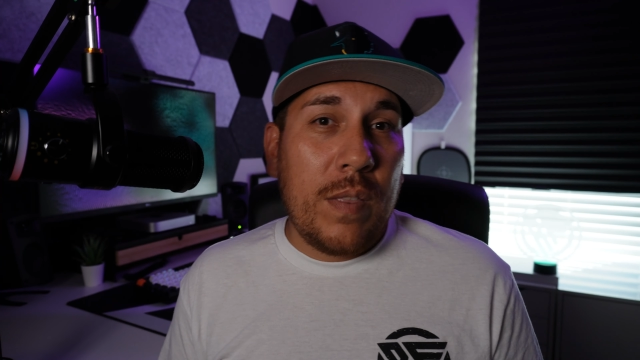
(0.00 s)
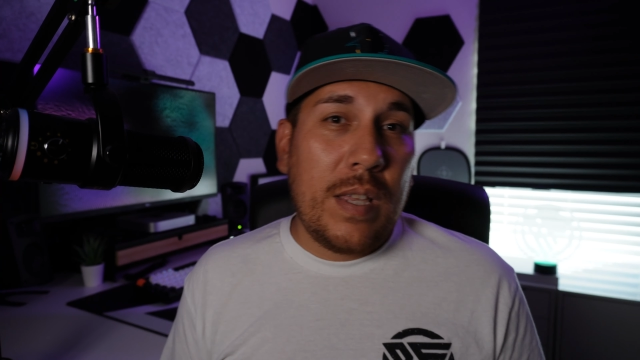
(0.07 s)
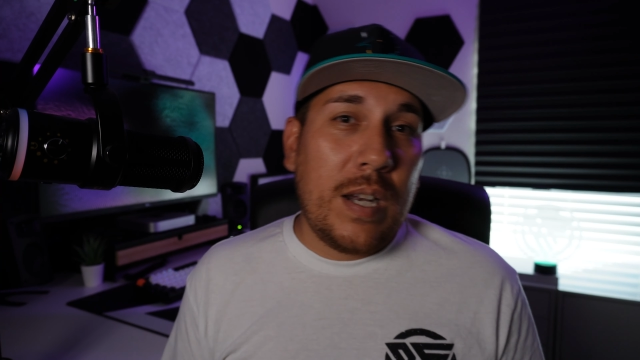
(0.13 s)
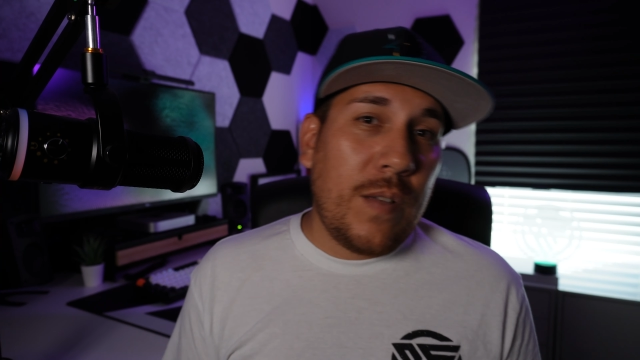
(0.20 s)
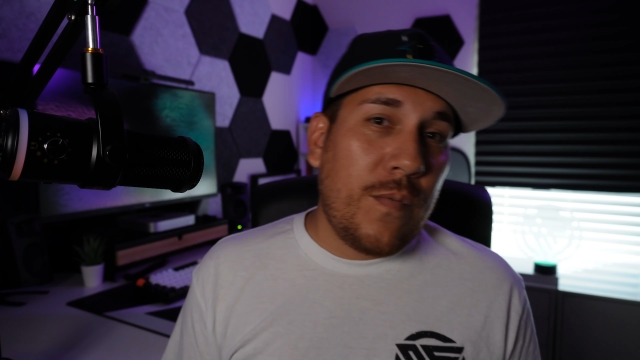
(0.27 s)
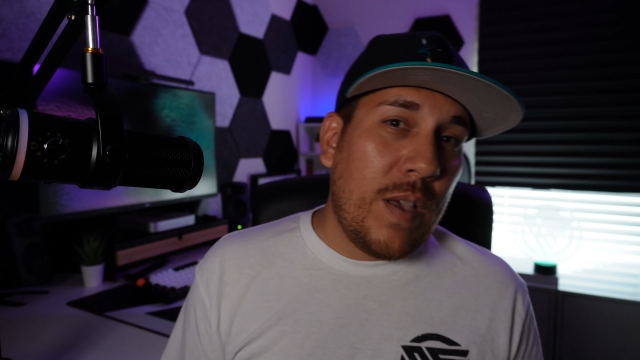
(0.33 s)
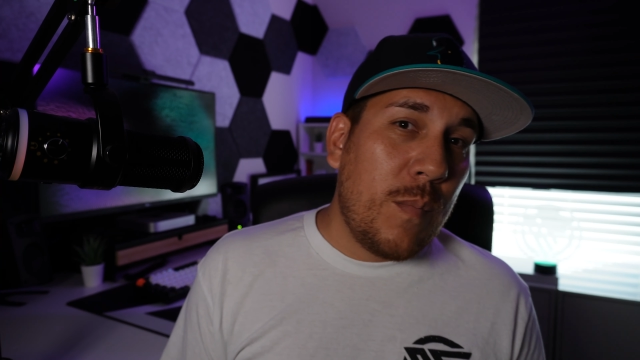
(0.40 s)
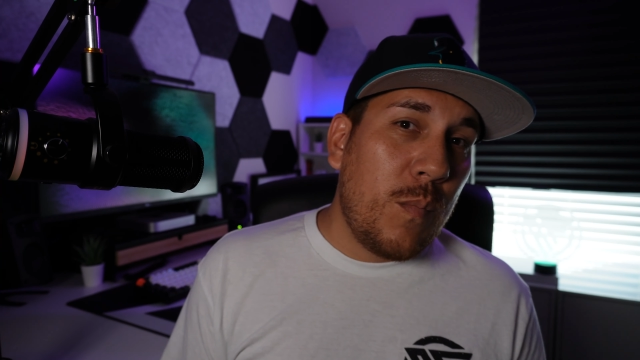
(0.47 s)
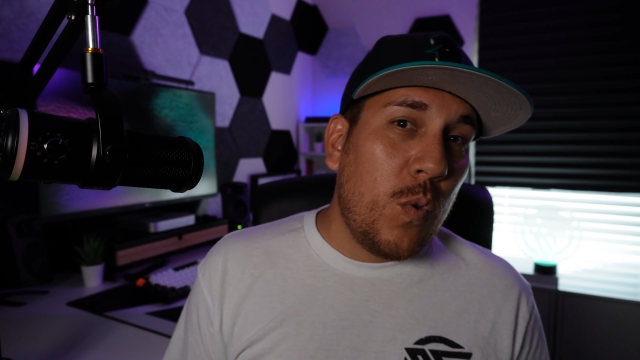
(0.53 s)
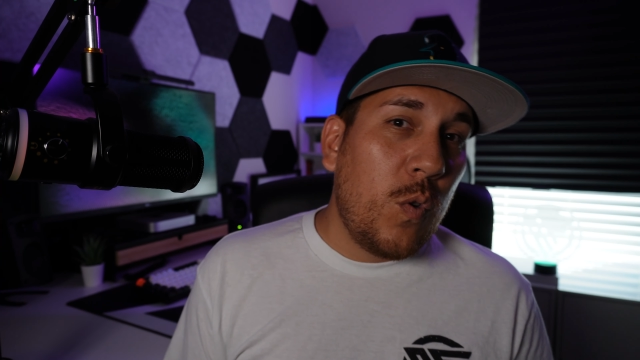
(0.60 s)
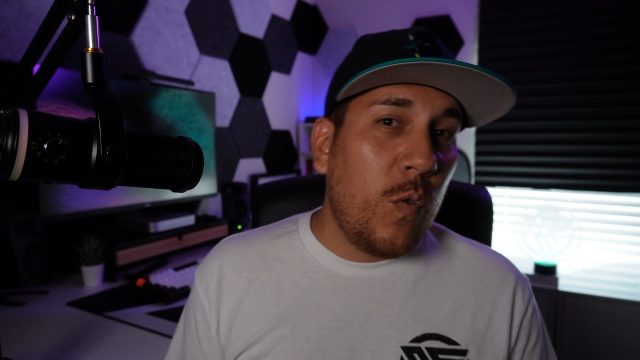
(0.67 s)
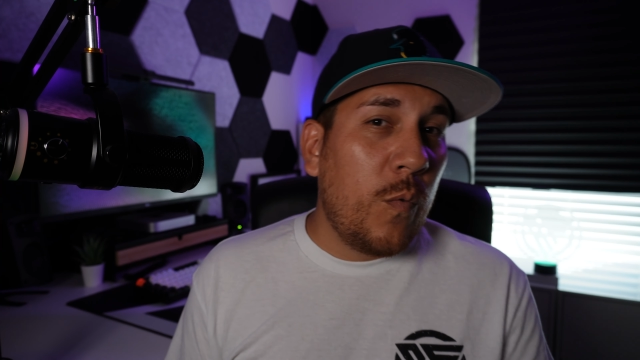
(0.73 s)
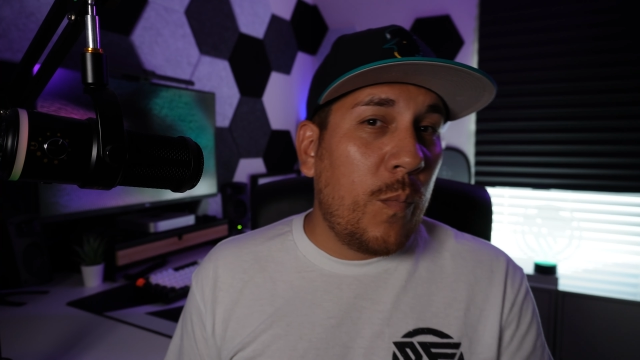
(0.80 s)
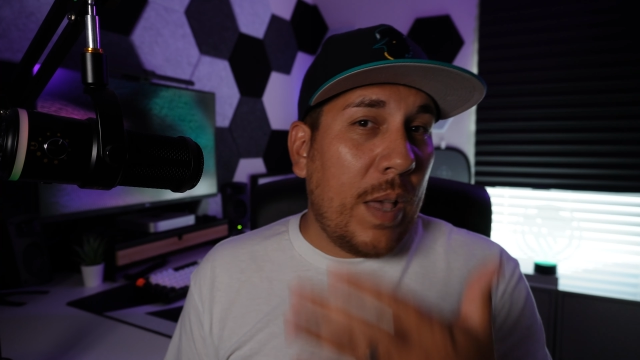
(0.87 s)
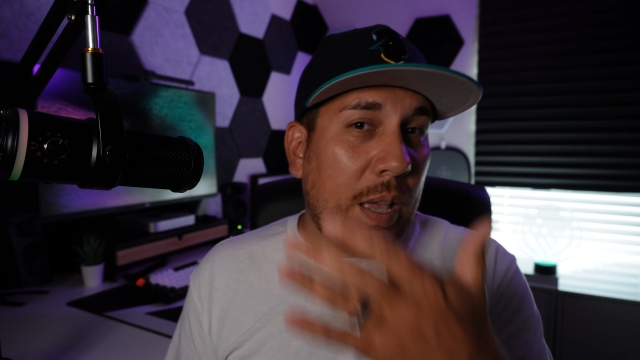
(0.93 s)
And then if I
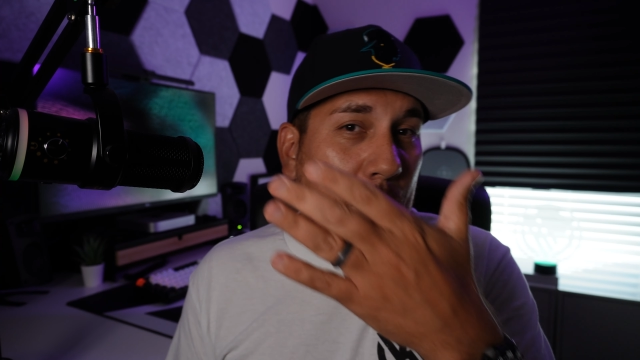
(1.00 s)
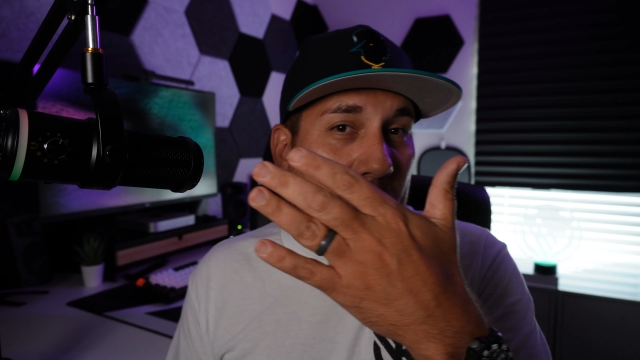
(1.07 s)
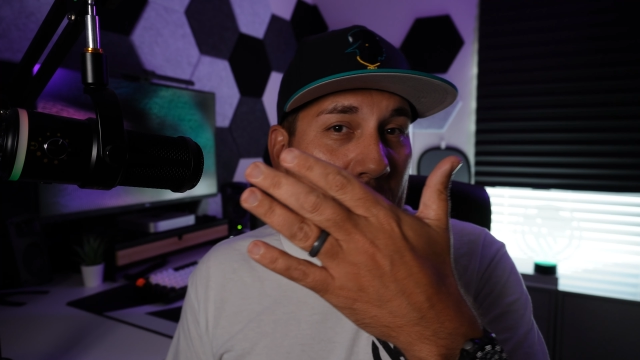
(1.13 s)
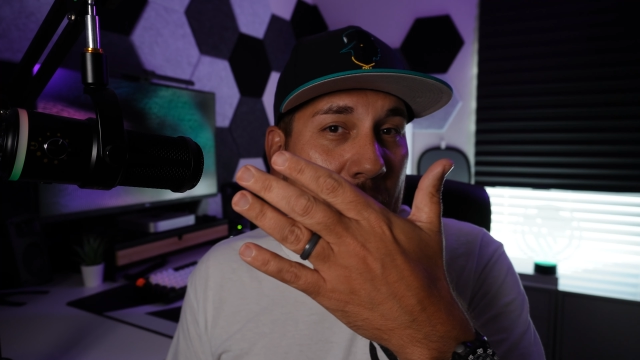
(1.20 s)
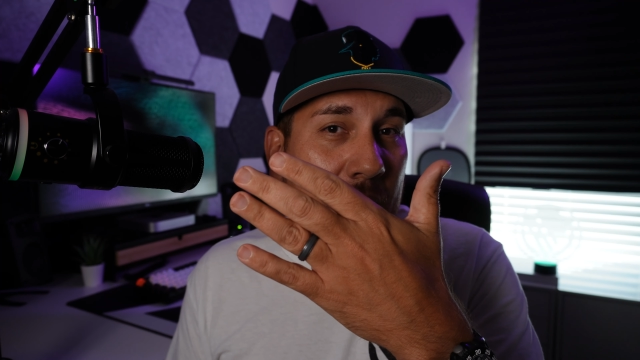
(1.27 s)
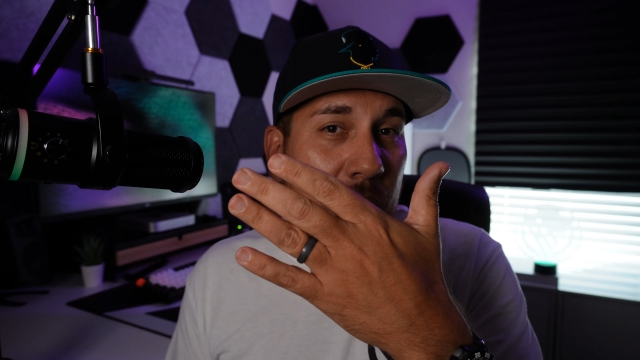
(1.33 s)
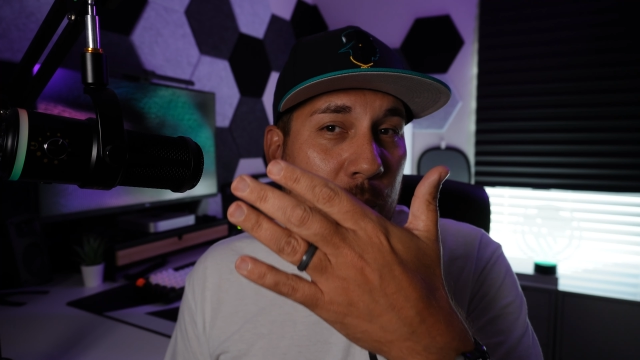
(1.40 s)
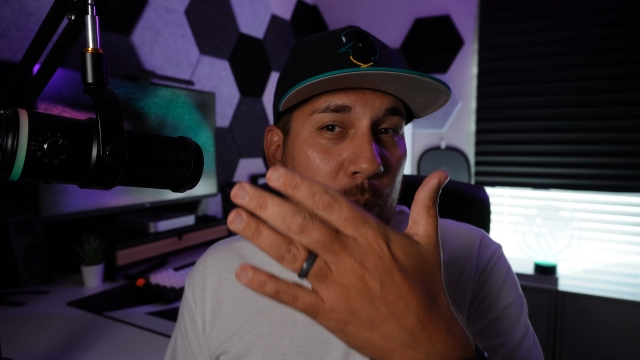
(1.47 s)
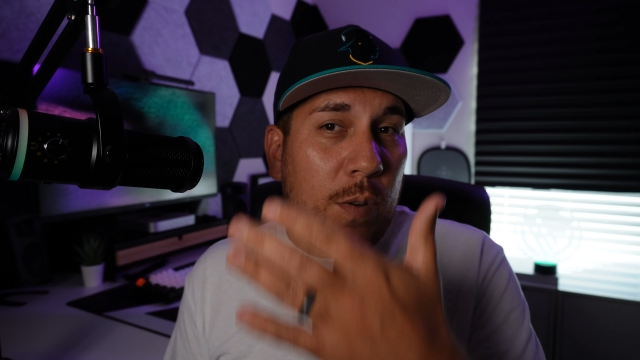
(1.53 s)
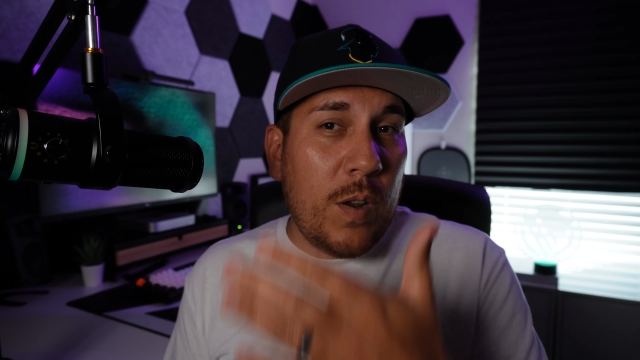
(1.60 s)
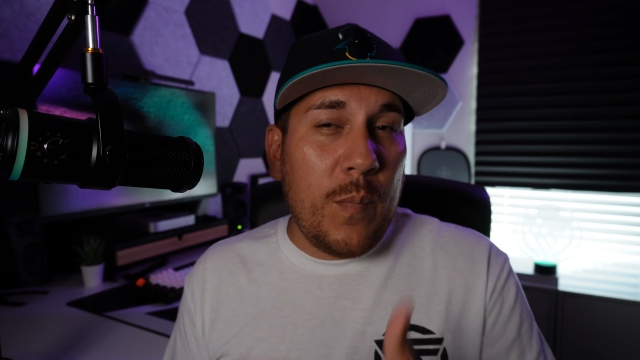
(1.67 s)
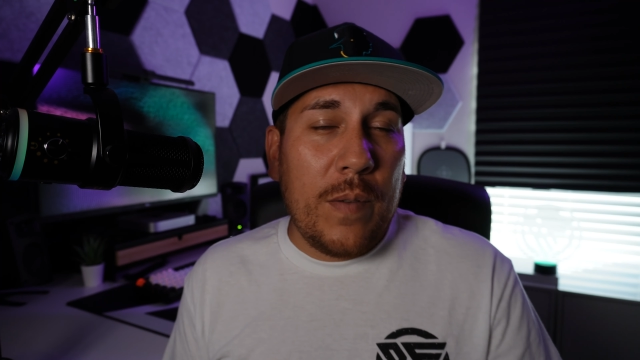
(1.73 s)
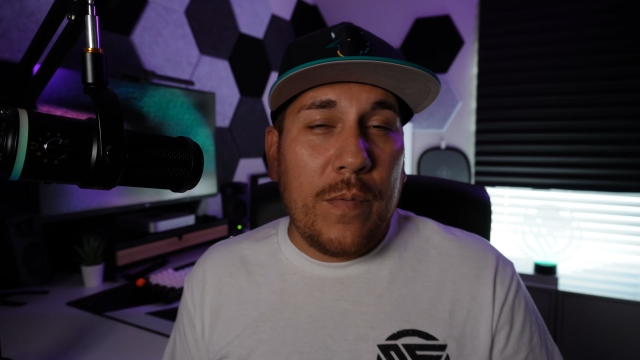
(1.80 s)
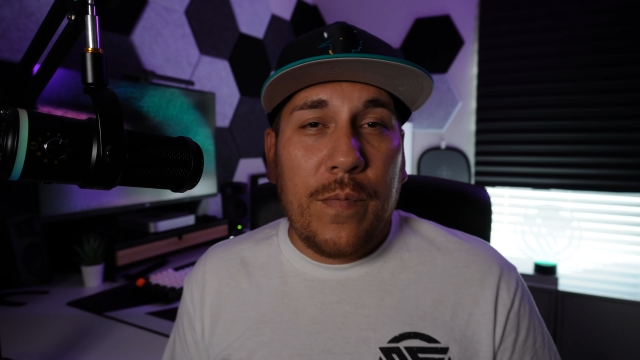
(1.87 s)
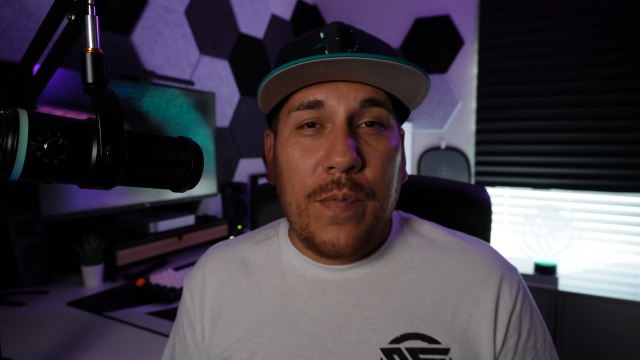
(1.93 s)
move like my hand in front
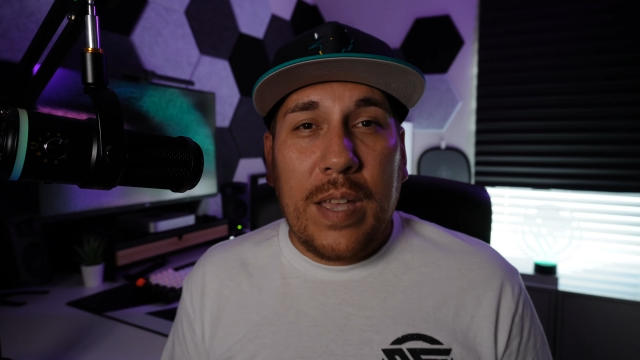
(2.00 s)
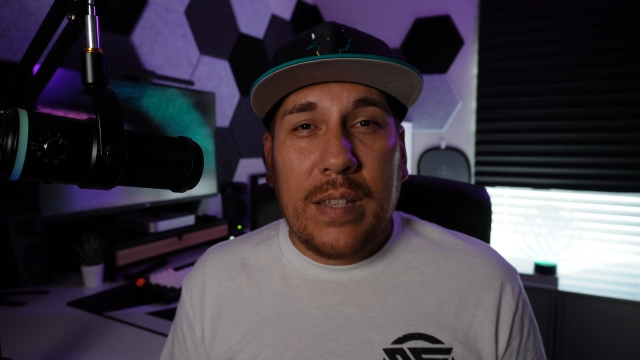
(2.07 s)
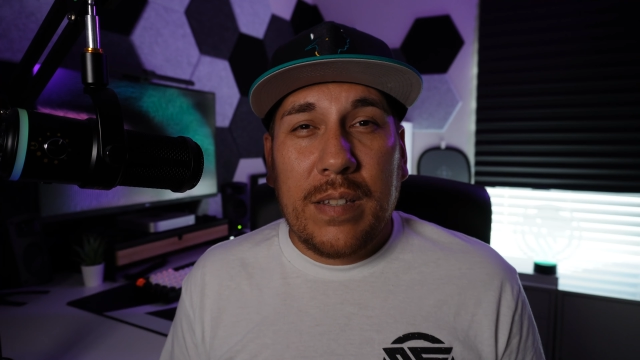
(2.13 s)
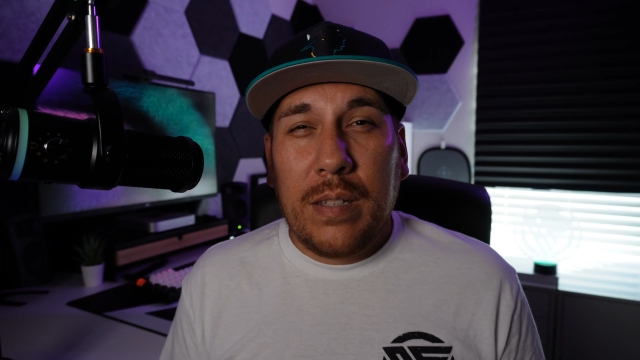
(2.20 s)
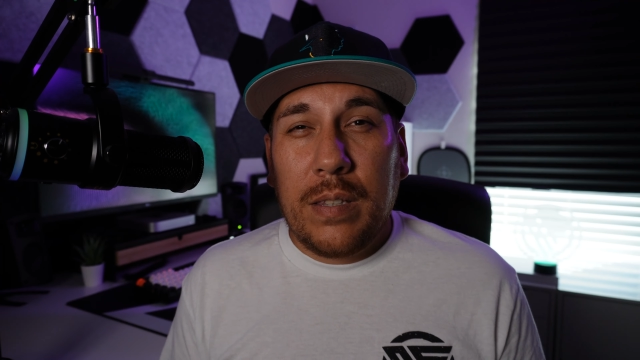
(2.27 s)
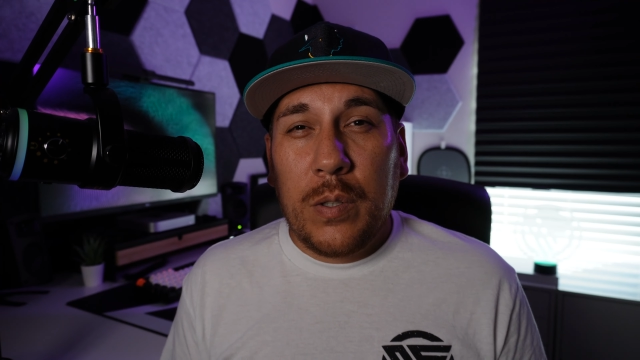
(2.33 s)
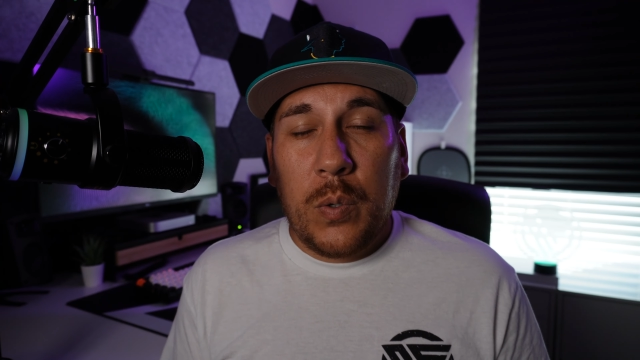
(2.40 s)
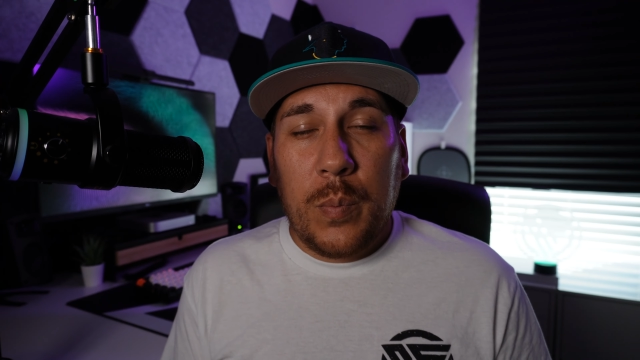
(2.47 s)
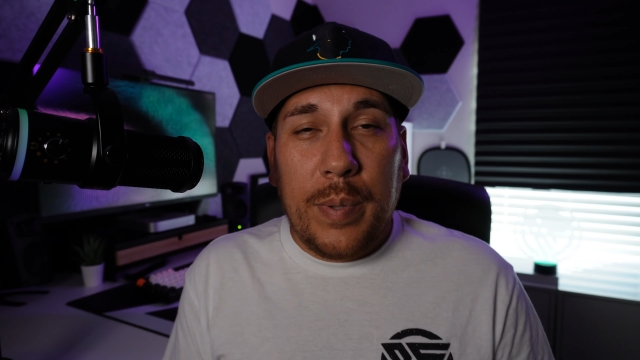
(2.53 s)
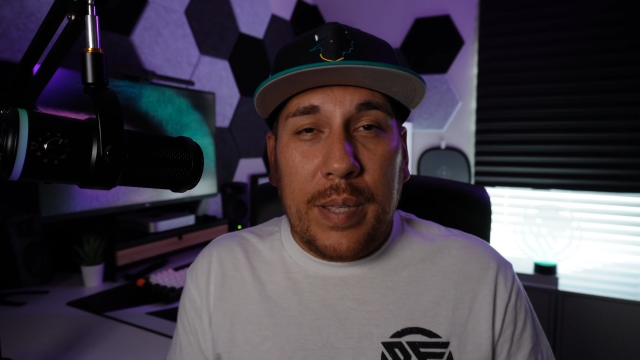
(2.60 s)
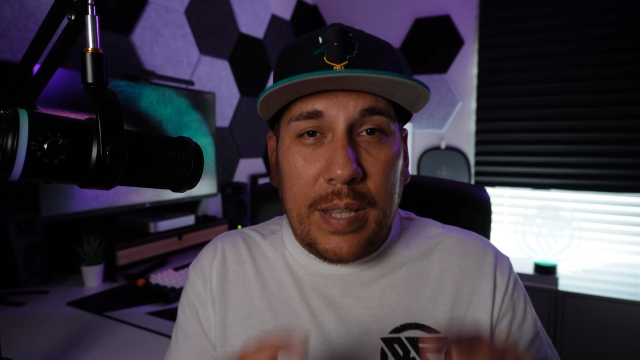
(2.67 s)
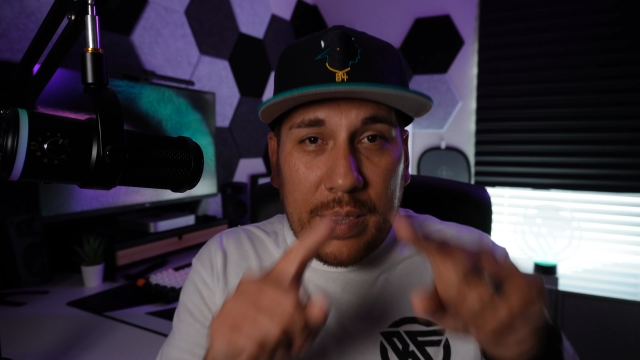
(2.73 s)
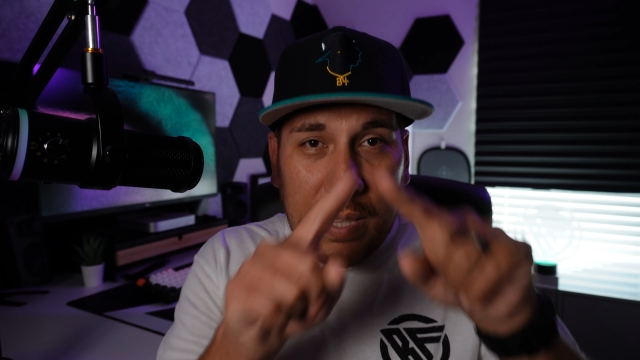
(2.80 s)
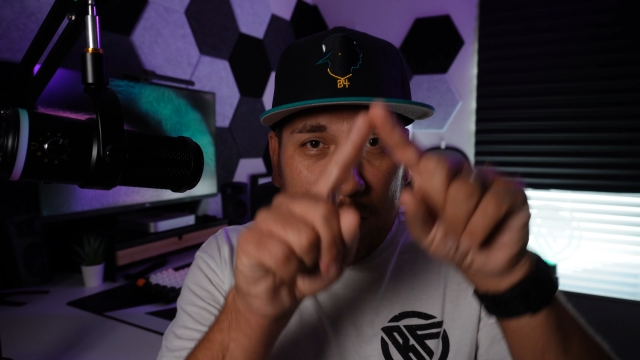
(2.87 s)
of my face a little bit,